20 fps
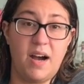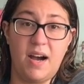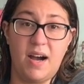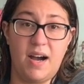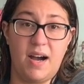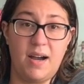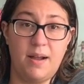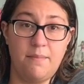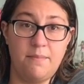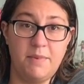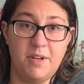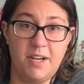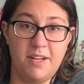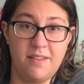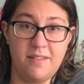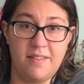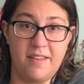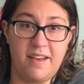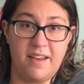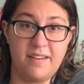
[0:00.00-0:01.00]
I'm
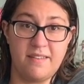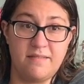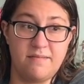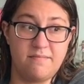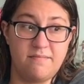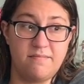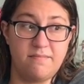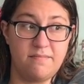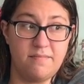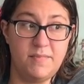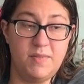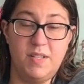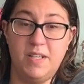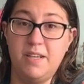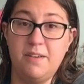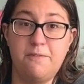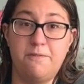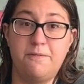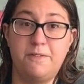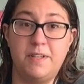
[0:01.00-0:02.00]
not that
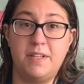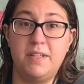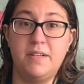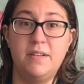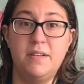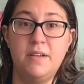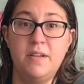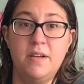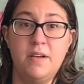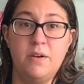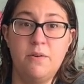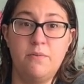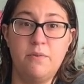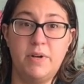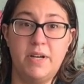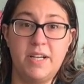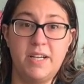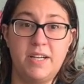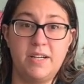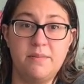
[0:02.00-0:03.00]
gifted when
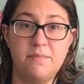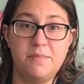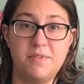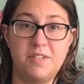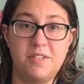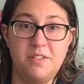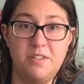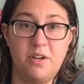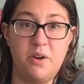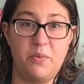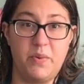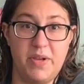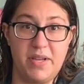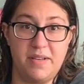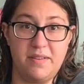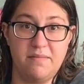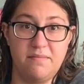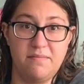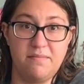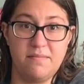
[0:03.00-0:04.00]
it comes to
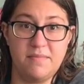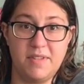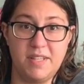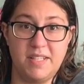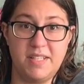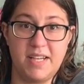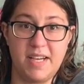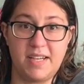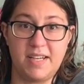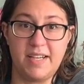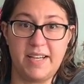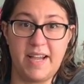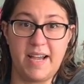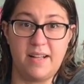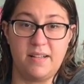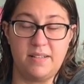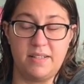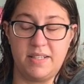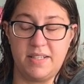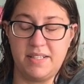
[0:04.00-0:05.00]
knowing the
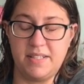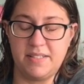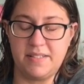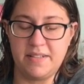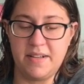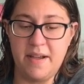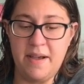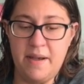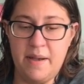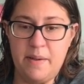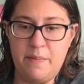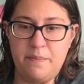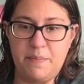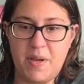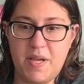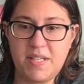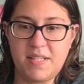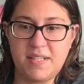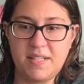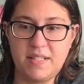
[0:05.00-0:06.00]
technicalities.
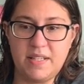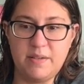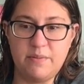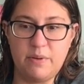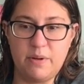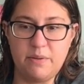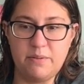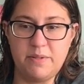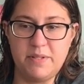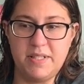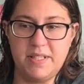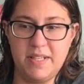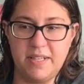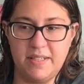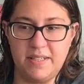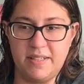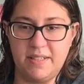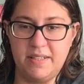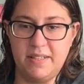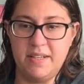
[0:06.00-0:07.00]
Basically what was
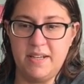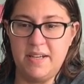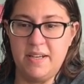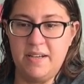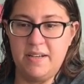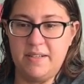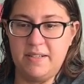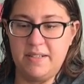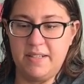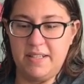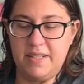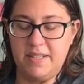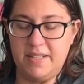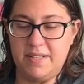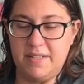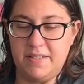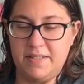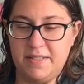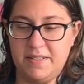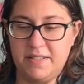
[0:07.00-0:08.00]
done
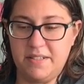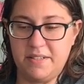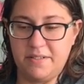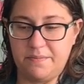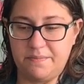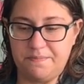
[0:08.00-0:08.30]
is